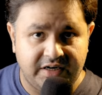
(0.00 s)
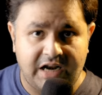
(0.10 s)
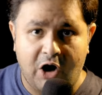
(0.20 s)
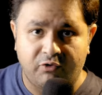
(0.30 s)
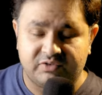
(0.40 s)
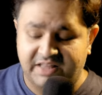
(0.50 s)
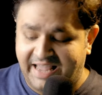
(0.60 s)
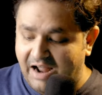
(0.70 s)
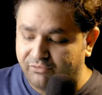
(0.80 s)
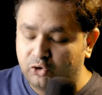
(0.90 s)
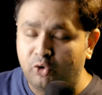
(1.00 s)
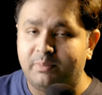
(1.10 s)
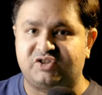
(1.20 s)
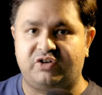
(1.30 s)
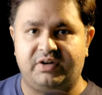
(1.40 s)
Now they have too
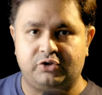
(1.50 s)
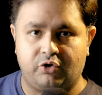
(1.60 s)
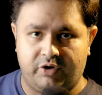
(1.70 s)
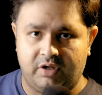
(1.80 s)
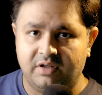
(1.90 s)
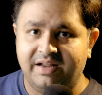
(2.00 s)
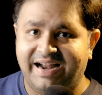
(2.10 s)
much inventory,